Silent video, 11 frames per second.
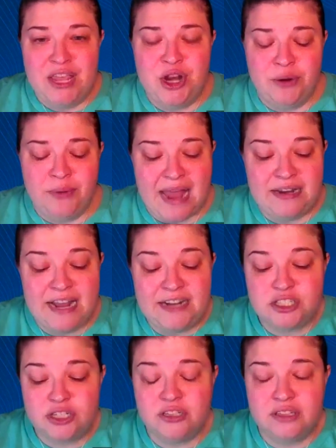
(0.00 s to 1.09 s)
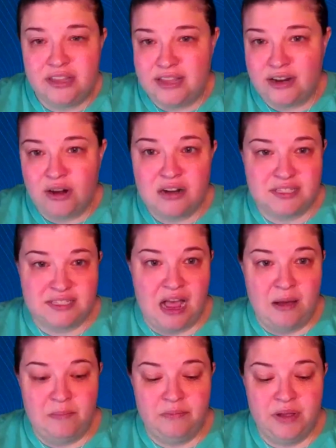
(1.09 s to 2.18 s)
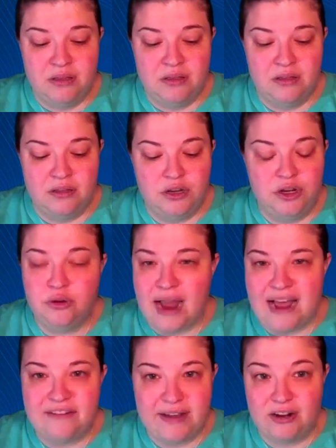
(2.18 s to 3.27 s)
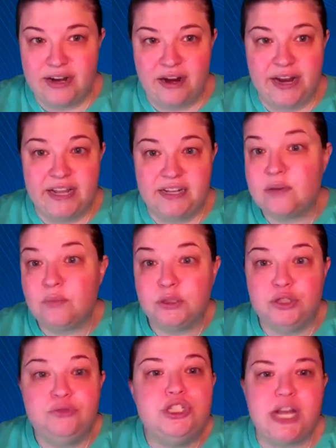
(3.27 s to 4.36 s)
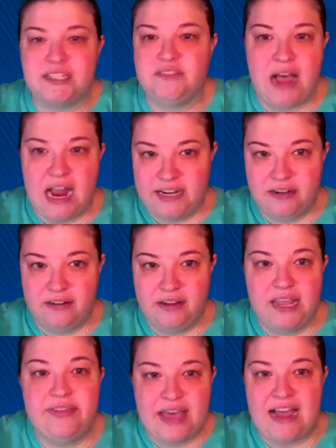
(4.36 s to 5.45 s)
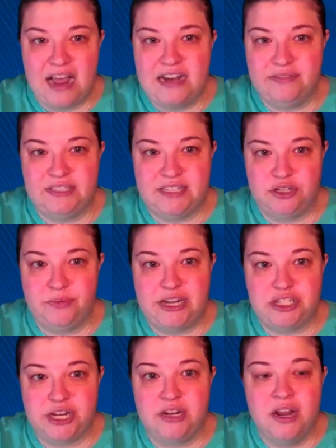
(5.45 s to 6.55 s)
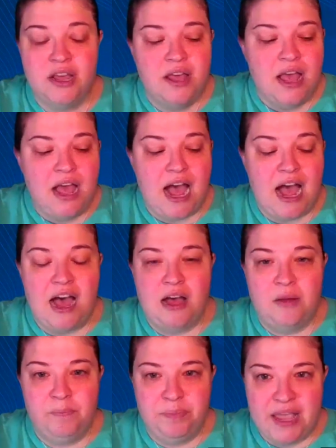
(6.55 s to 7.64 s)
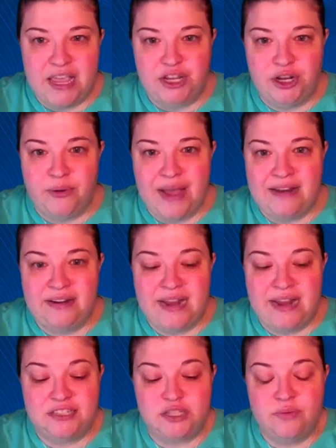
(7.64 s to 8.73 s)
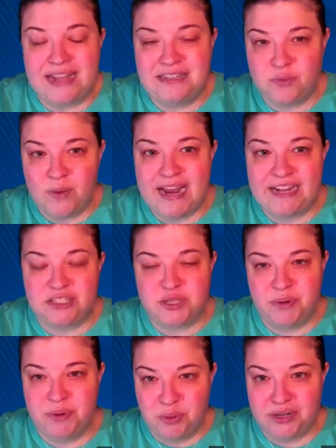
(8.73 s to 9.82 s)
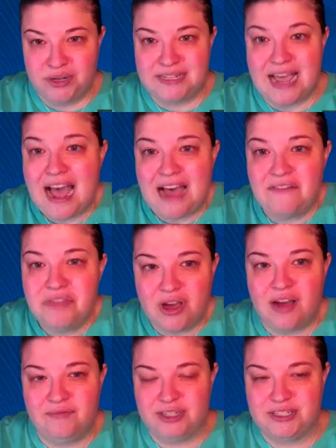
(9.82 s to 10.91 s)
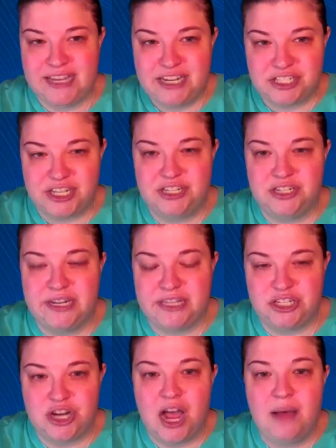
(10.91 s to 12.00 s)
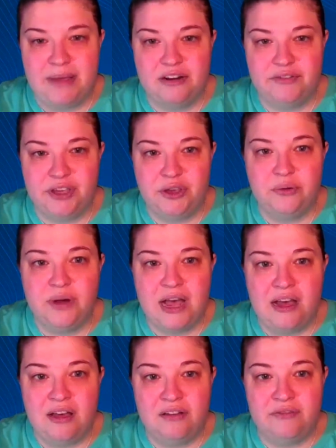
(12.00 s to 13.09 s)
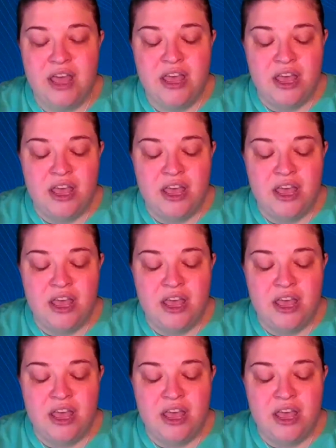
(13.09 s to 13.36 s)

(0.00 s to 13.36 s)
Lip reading: You know, and certainly there are some new grad veterinarians that will do just fine in that kind of a situation. You know, and so that's why it's so important to have the conversation during the job interview of,